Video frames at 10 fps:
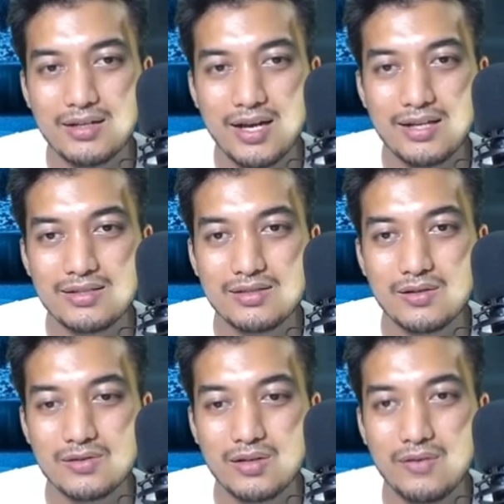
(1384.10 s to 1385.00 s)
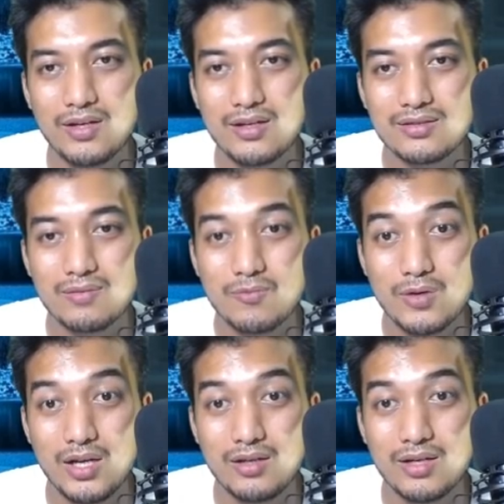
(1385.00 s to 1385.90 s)
And she's also giving us some
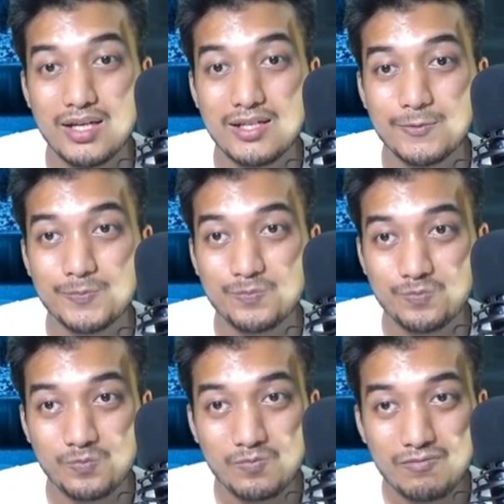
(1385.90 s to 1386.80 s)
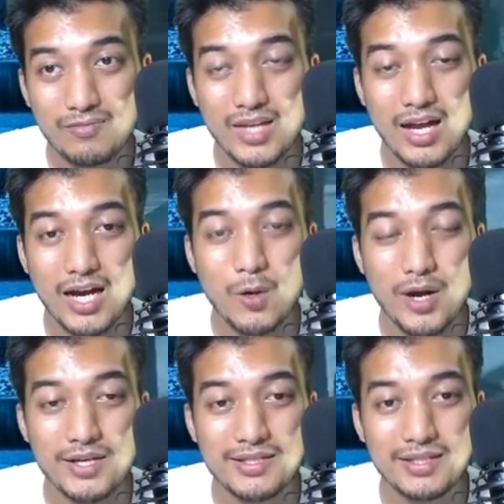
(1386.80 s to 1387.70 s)
really good
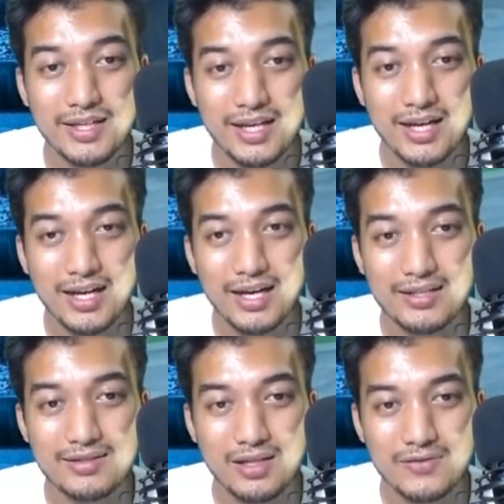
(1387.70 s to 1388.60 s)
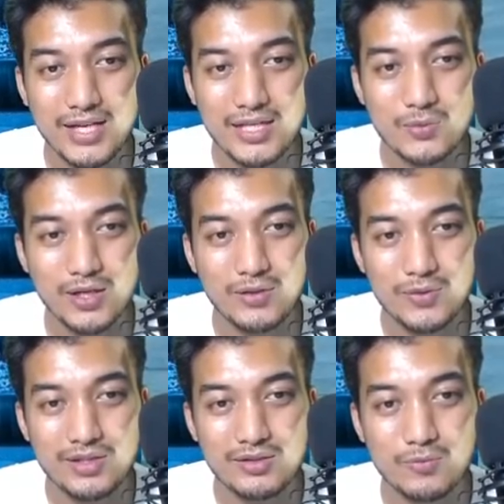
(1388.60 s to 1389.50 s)
acquaint uh, stuffs as well,
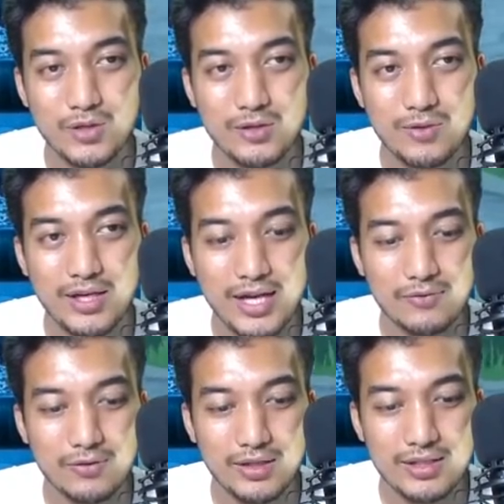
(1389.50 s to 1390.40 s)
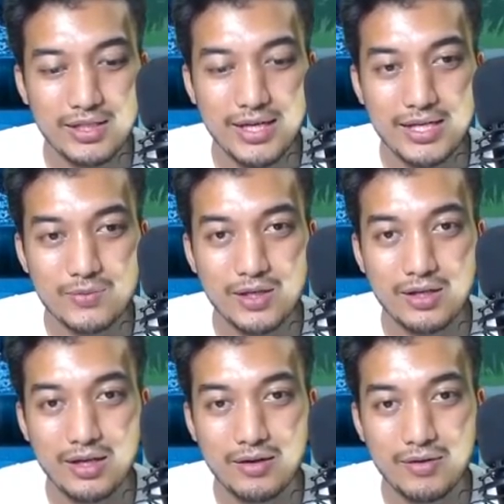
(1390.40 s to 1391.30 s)
which is really, really helpful indeed as
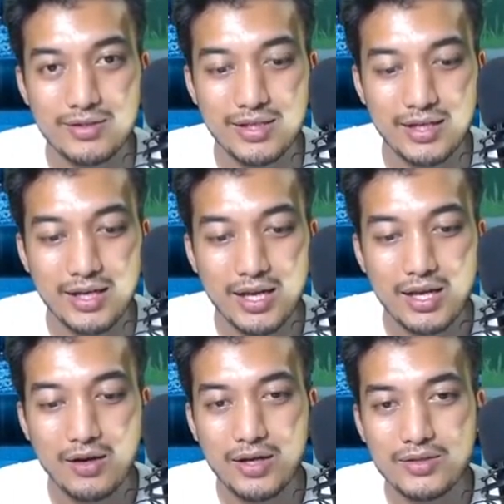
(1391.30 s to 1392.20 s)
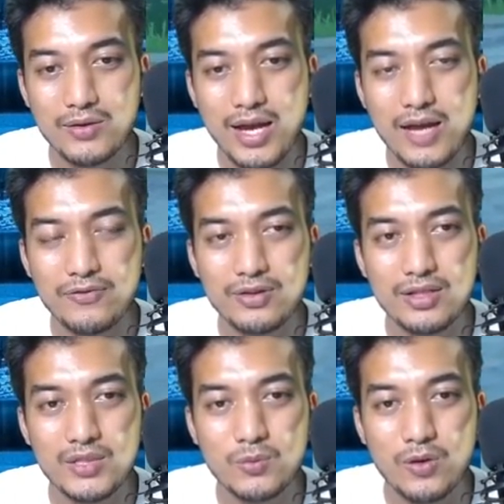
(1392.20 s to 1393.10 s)
well, uh, isn't it? Okay, so after
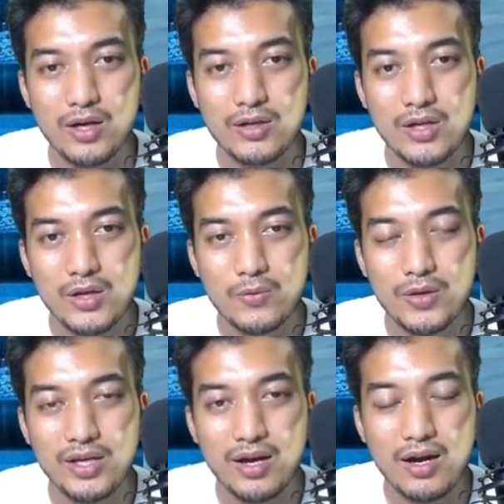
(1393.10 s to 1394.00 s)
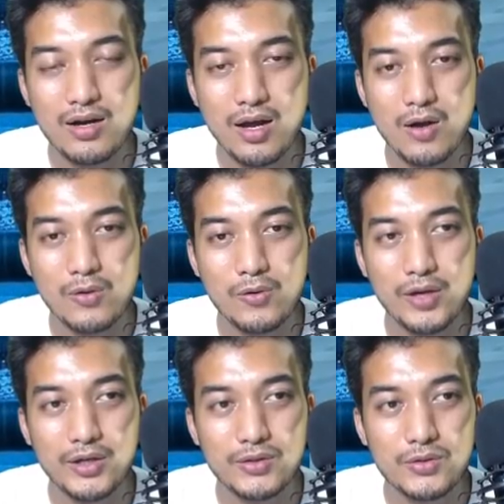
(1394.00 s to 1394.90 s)
this one, we are now
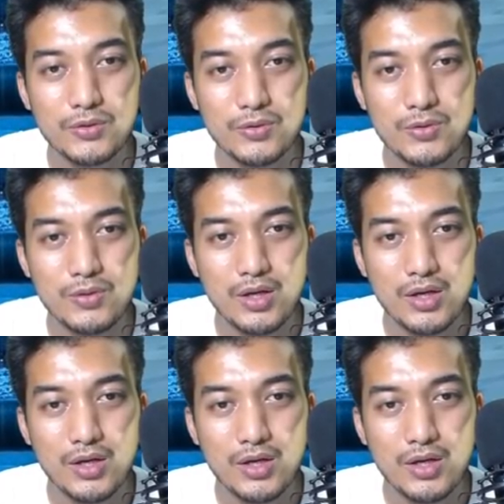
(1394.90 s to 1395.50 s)
going to